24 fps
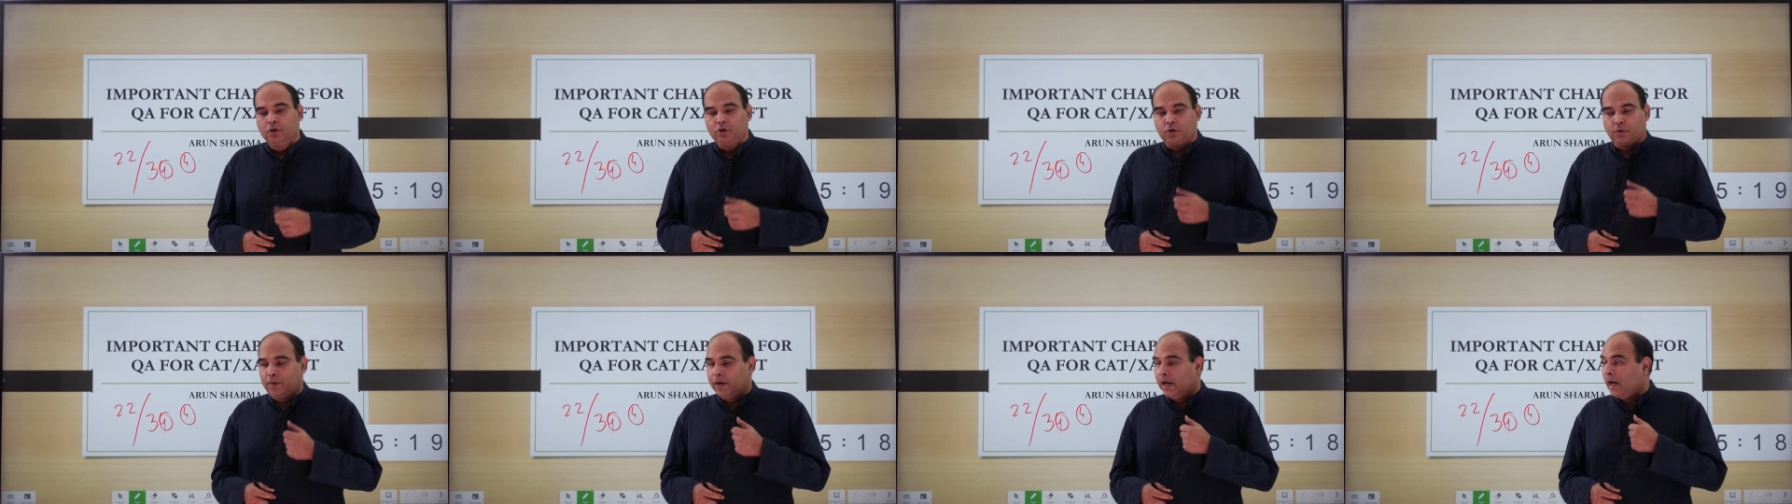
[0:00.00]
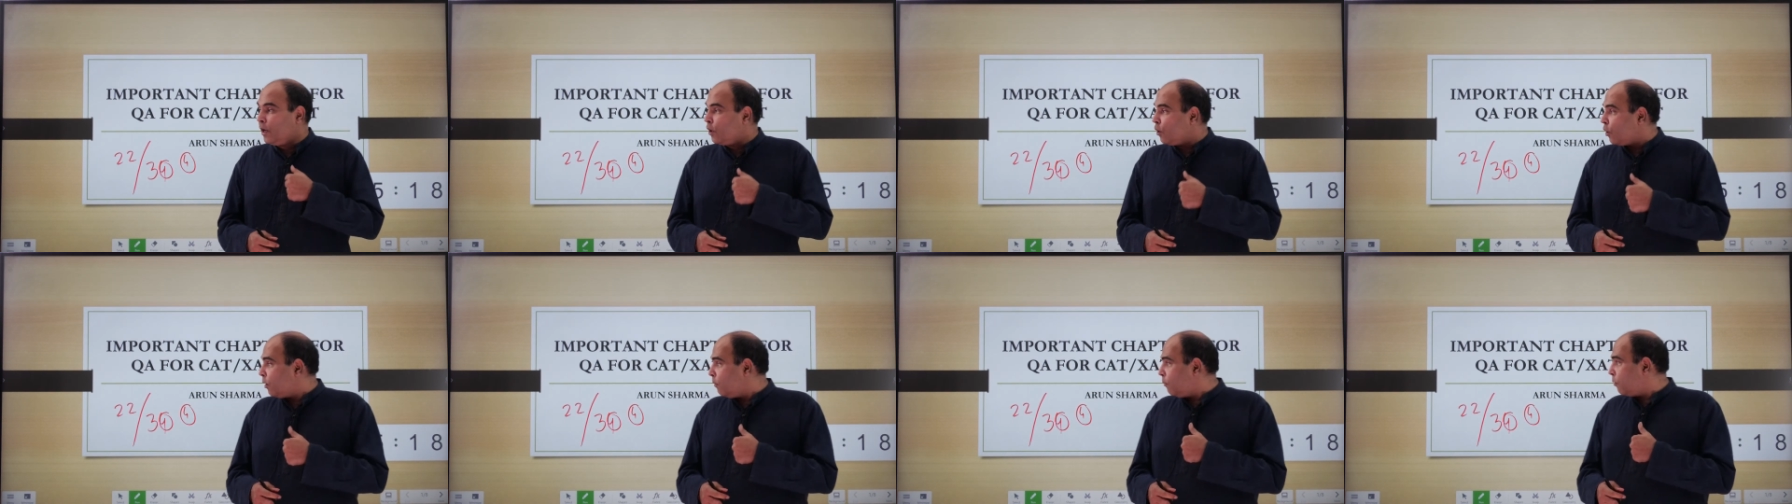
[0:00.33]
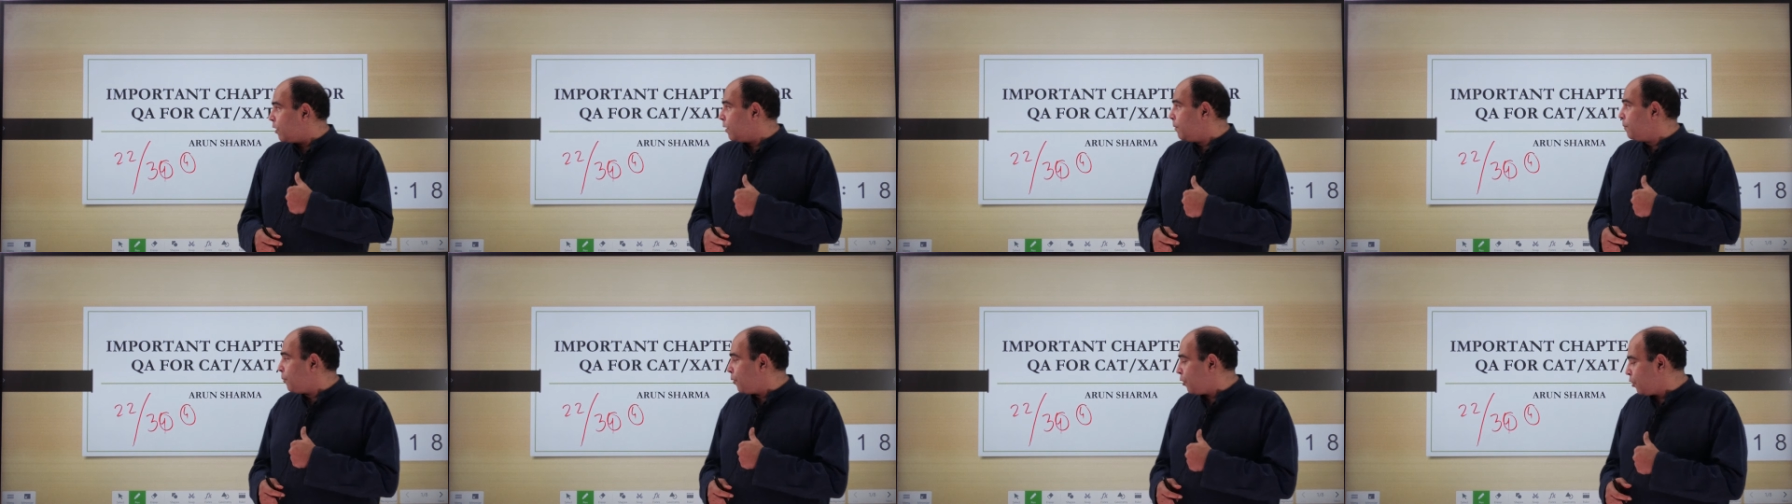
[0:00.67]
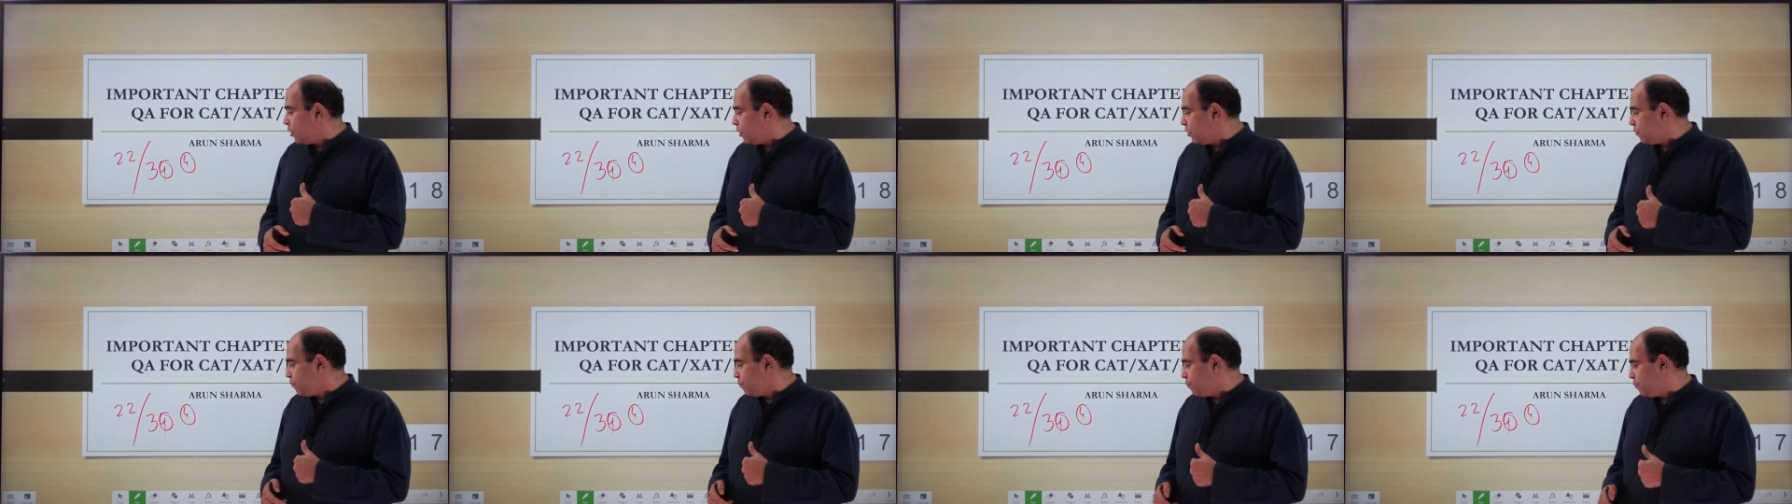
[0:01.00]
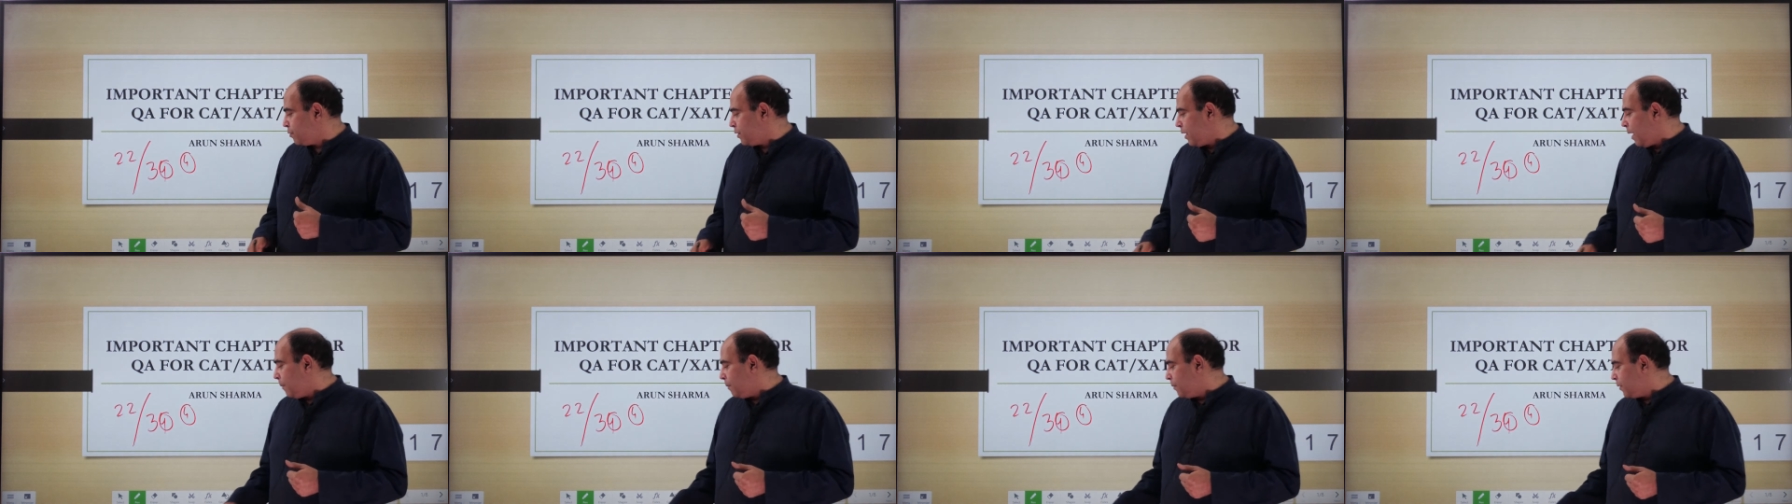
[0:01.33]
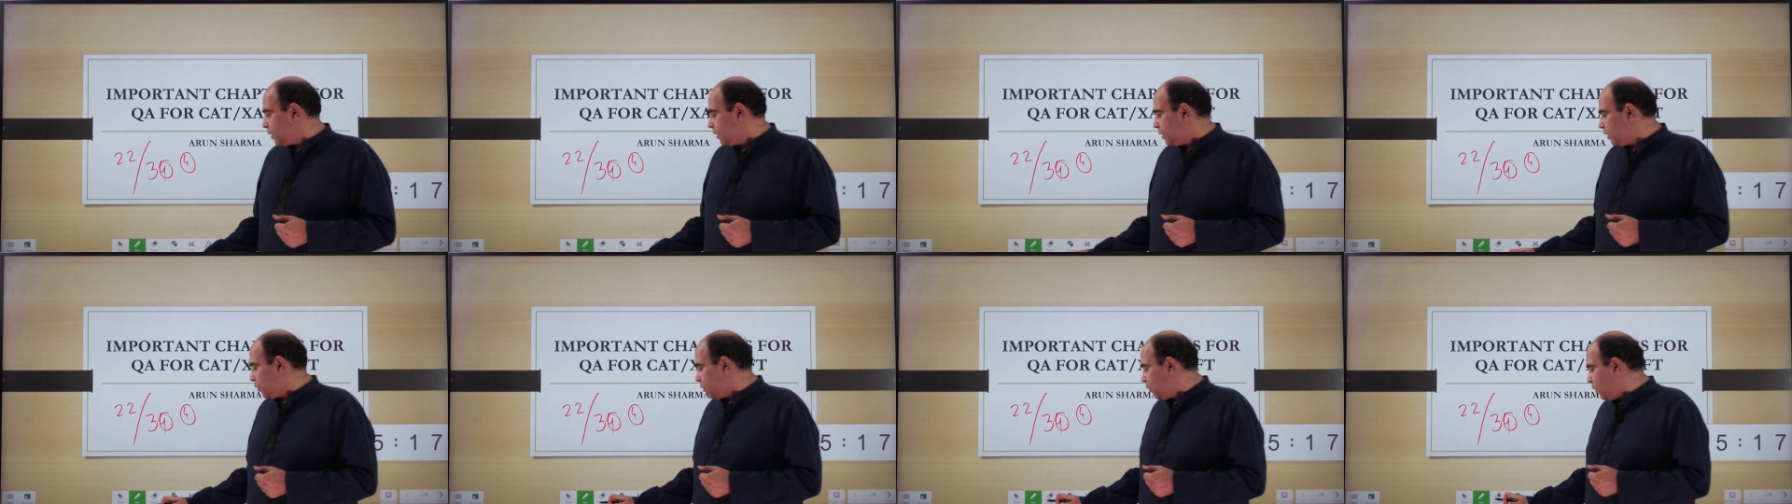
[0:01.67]
so when I talk about important
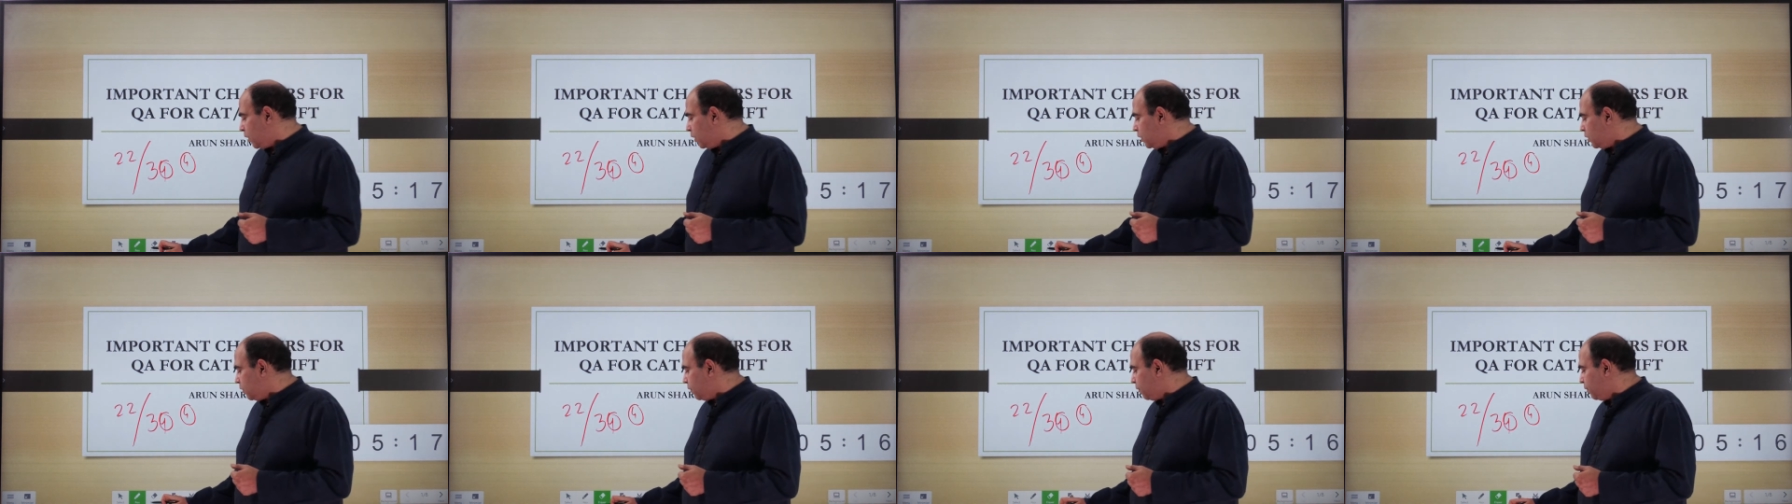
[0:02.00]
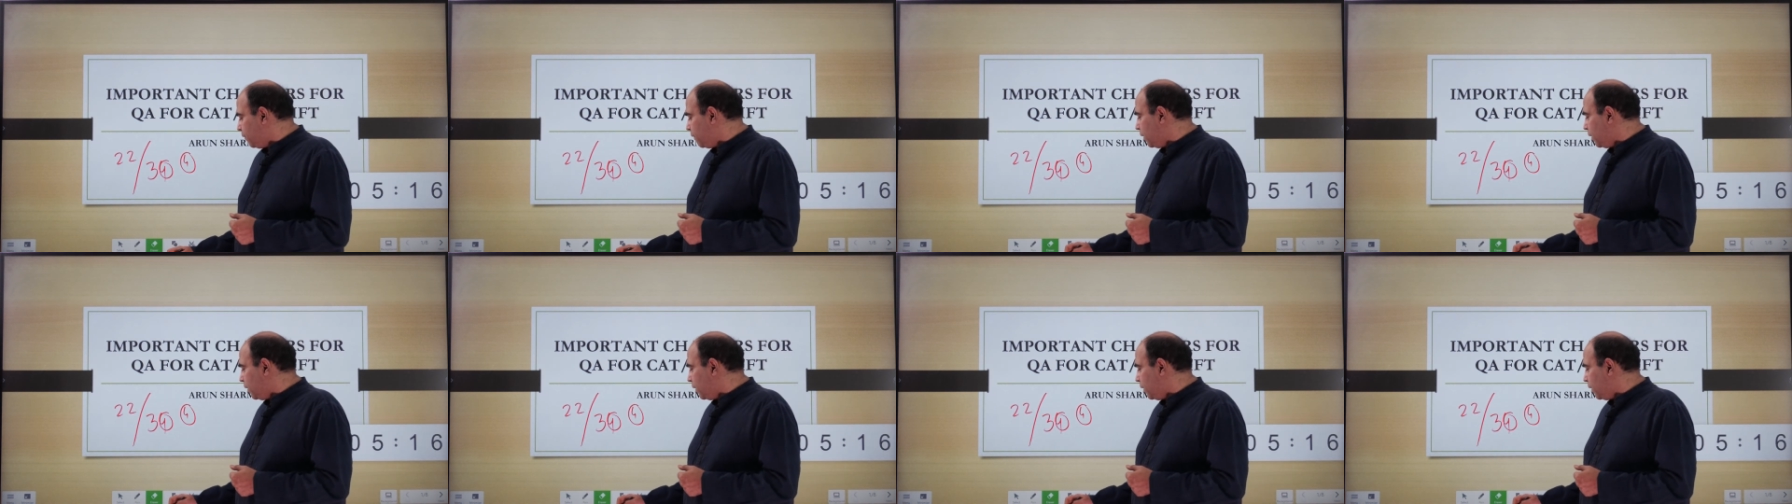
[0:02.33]
chapters and quants,